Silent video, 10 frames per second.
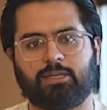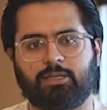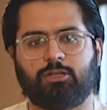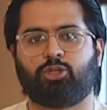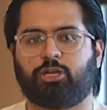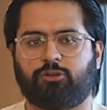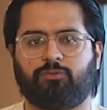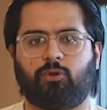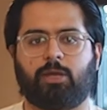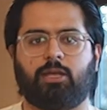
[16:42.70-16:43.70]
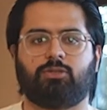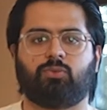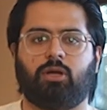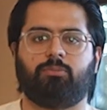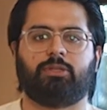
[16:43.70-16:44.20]
it in a shaker format as
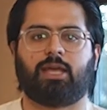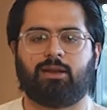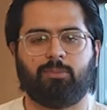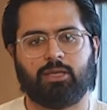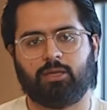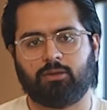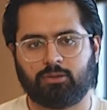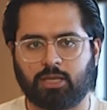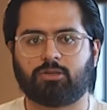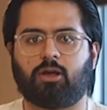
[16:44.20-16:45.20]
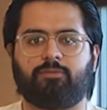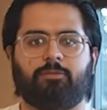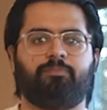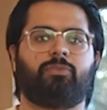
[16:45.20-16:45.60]
well, but that'll be less often.